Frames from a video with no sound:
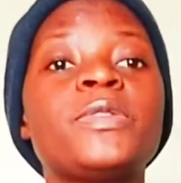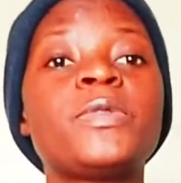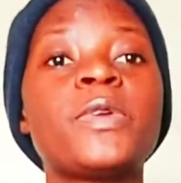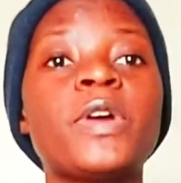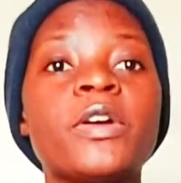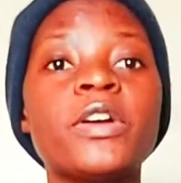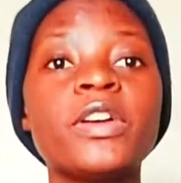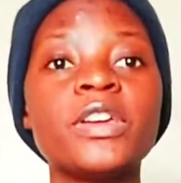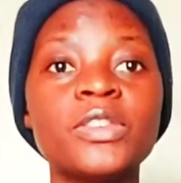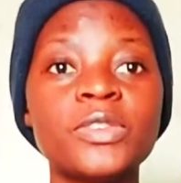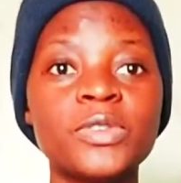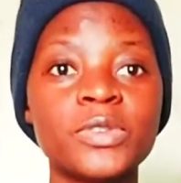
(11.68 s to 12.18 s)
we are
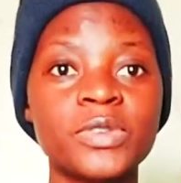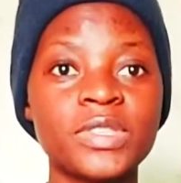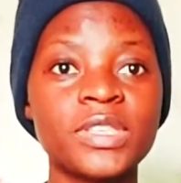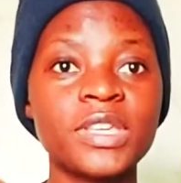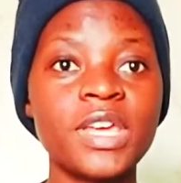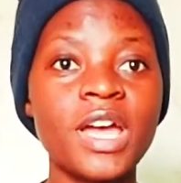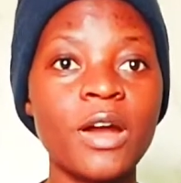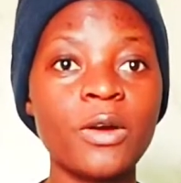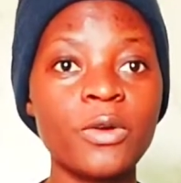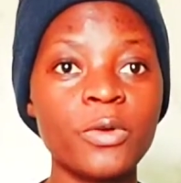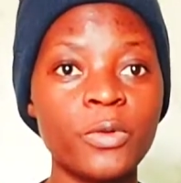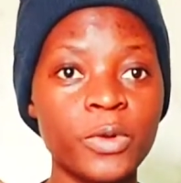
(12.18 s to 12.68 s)
going to see
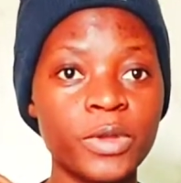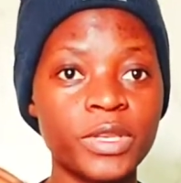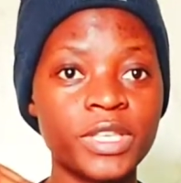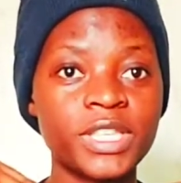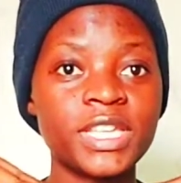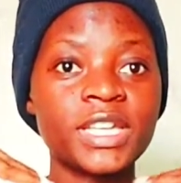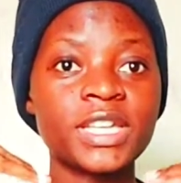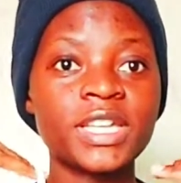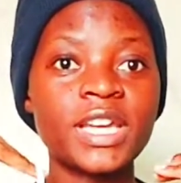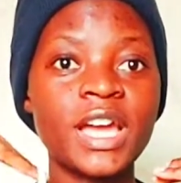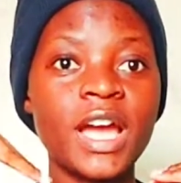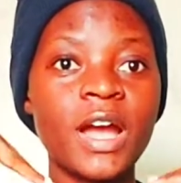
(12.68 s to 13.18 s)
how we
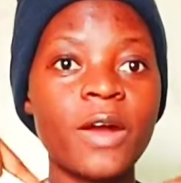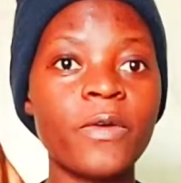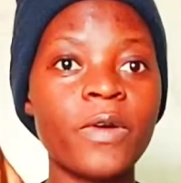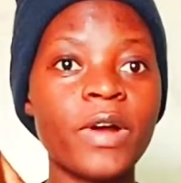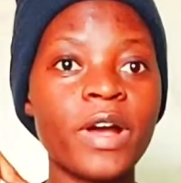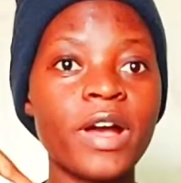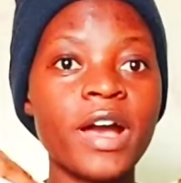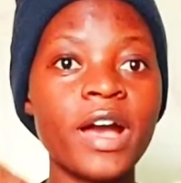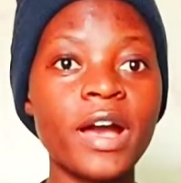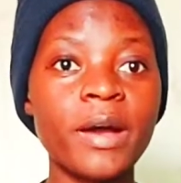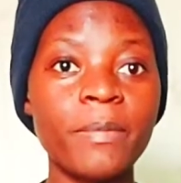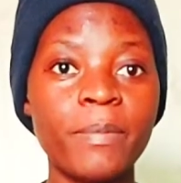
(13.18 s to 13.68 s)
take our
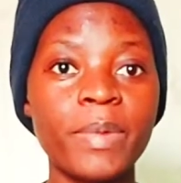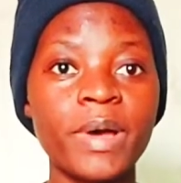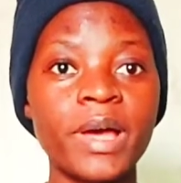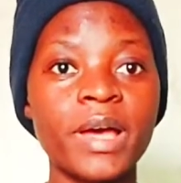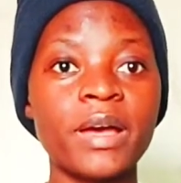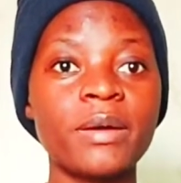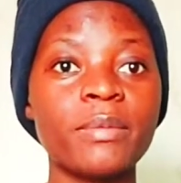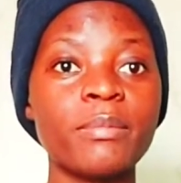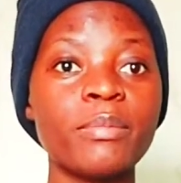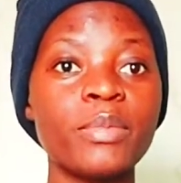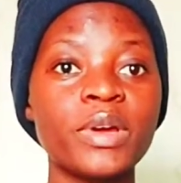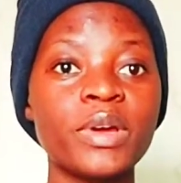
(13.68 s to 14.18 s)
upper
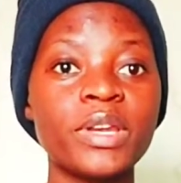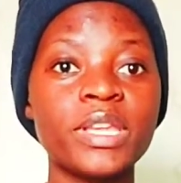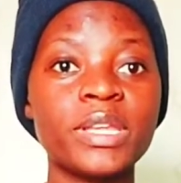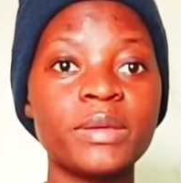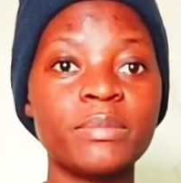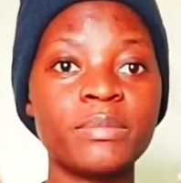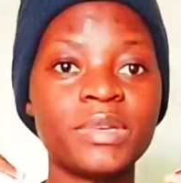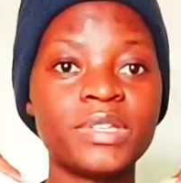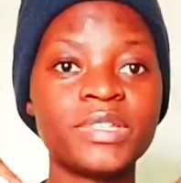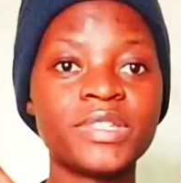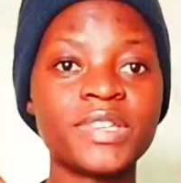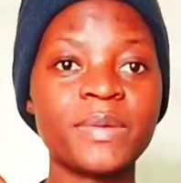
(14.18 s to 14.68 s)
body
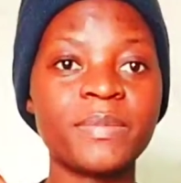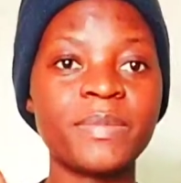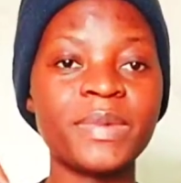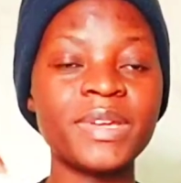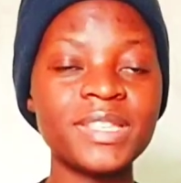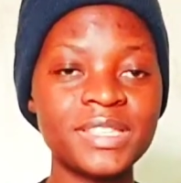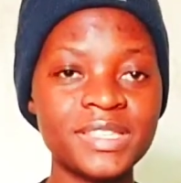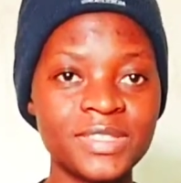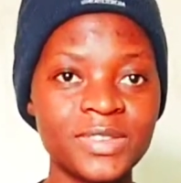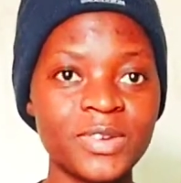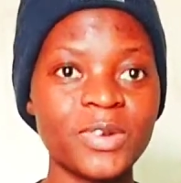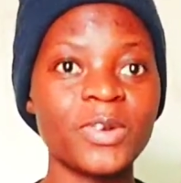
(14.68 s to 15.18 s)

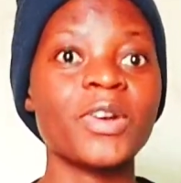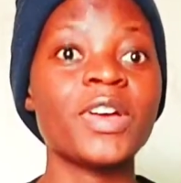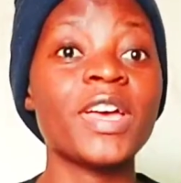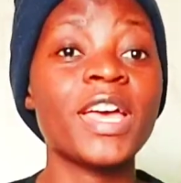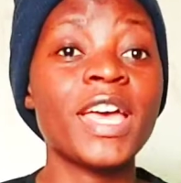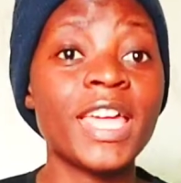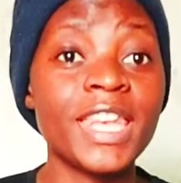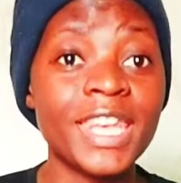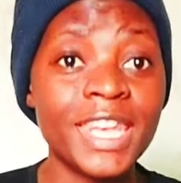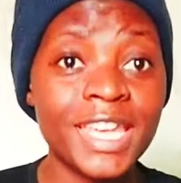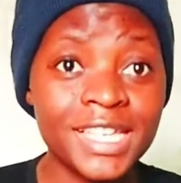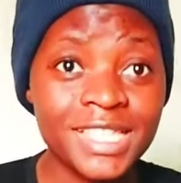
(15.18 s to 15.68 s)
measurements. So
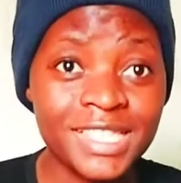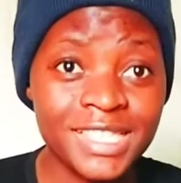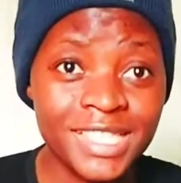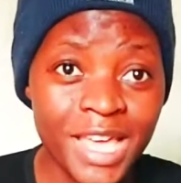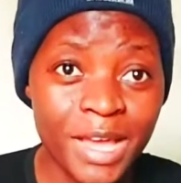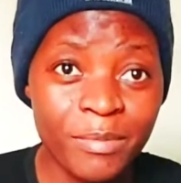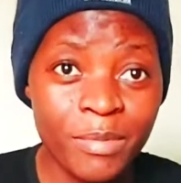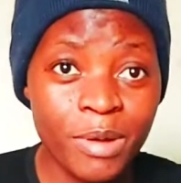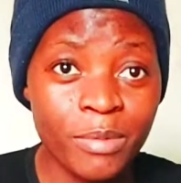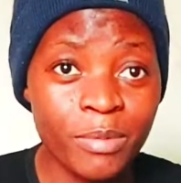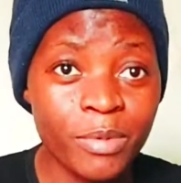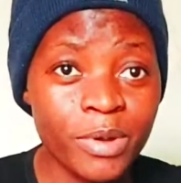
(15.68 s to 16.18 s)
next
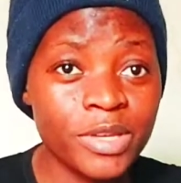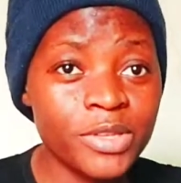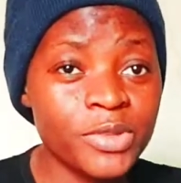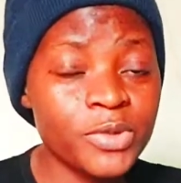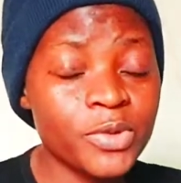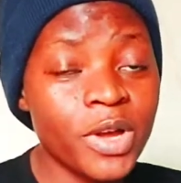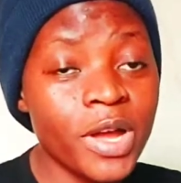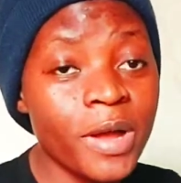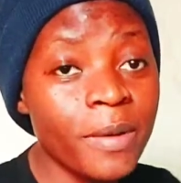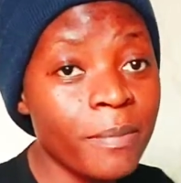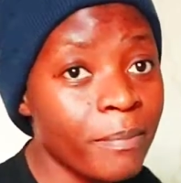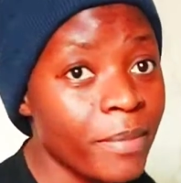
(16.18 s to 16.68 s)
time I'm going to
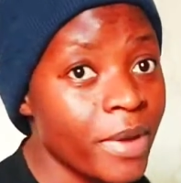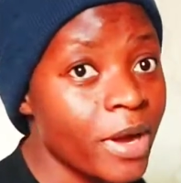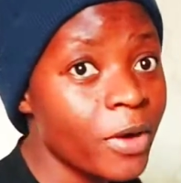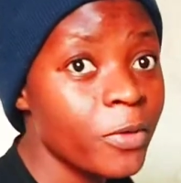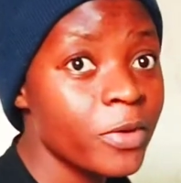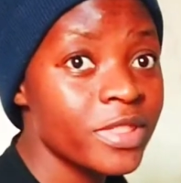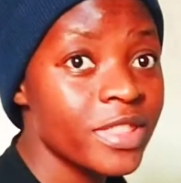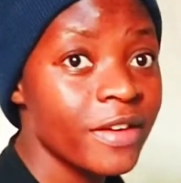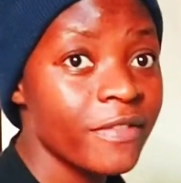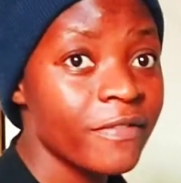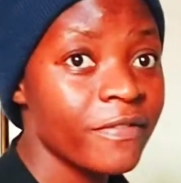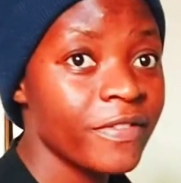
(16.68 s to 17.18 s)
come back
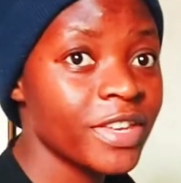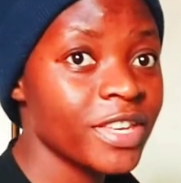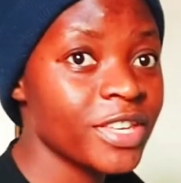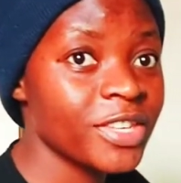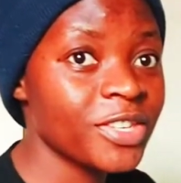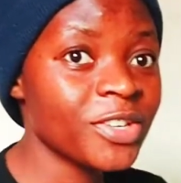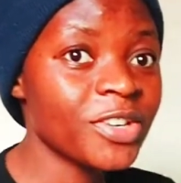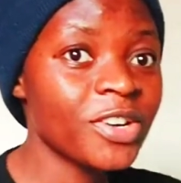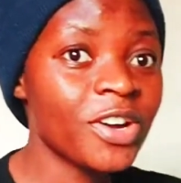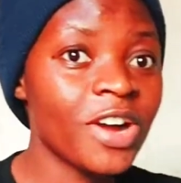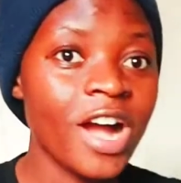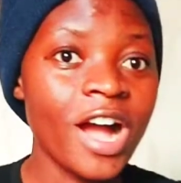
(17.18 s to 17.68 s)
with a
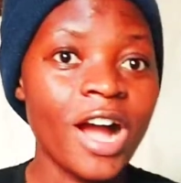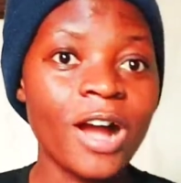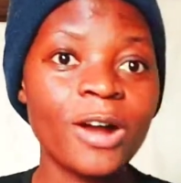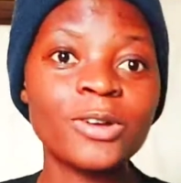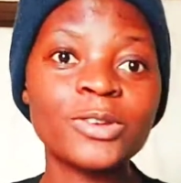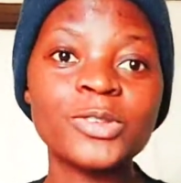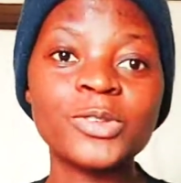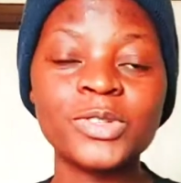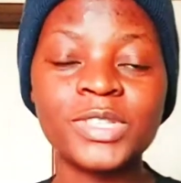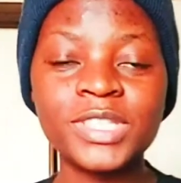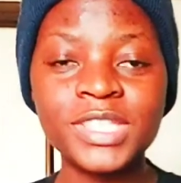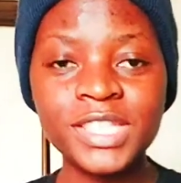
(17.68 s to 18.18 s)
video how
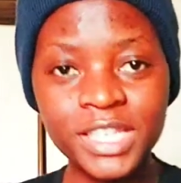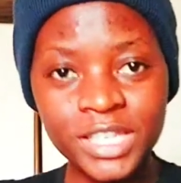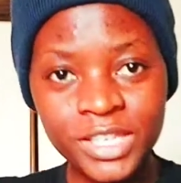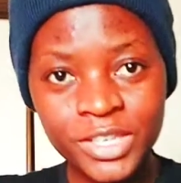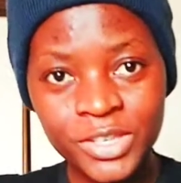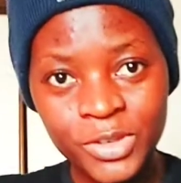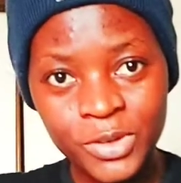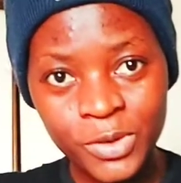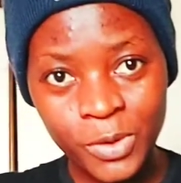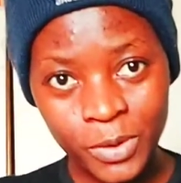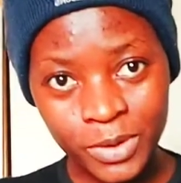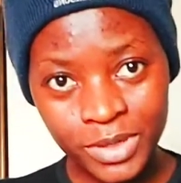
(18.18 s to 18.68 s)
to take
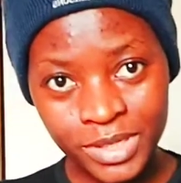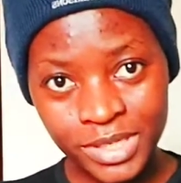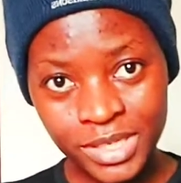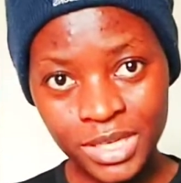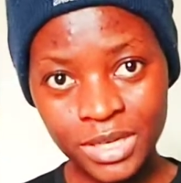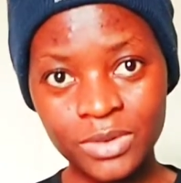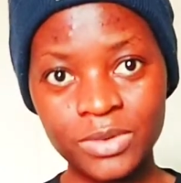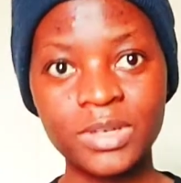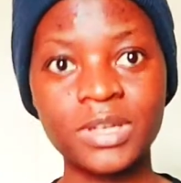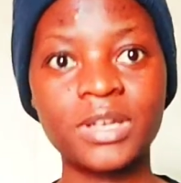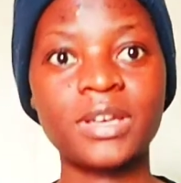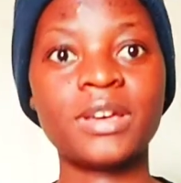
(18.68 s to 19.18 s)
your
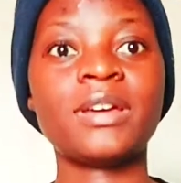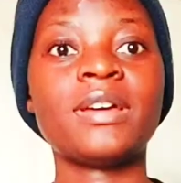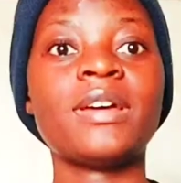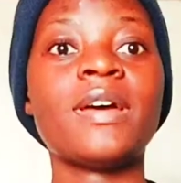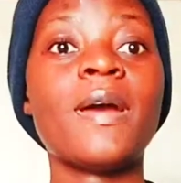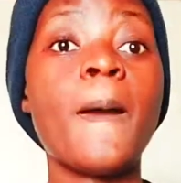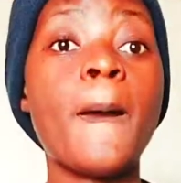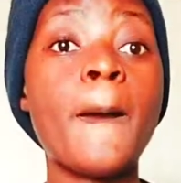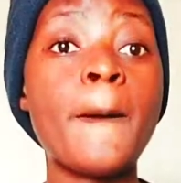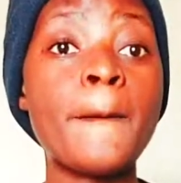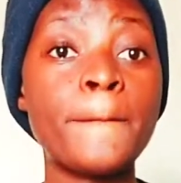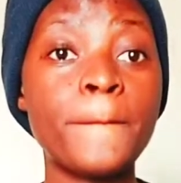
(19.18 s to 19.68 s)
downer
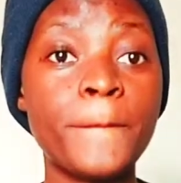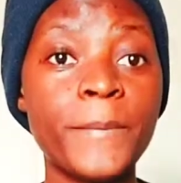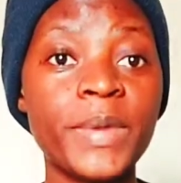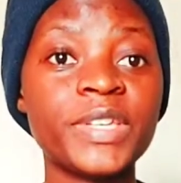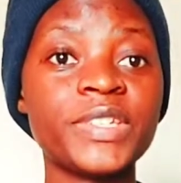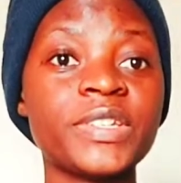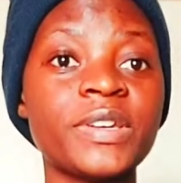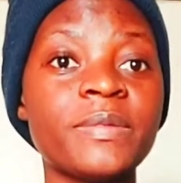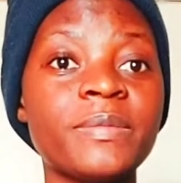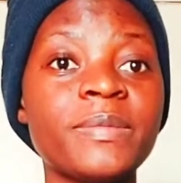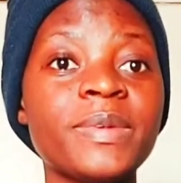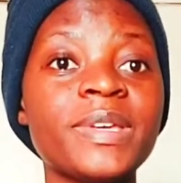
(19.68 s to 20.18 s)

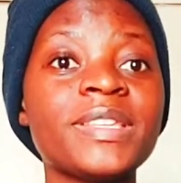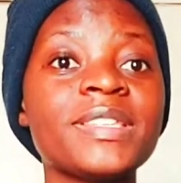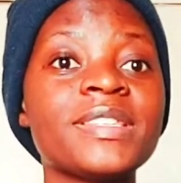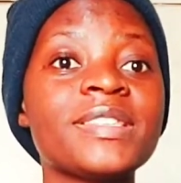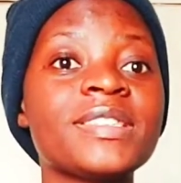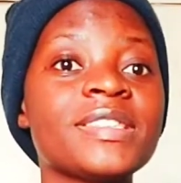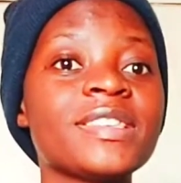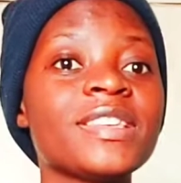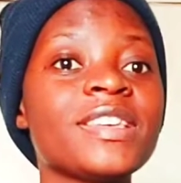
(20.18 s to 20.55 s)
measurement.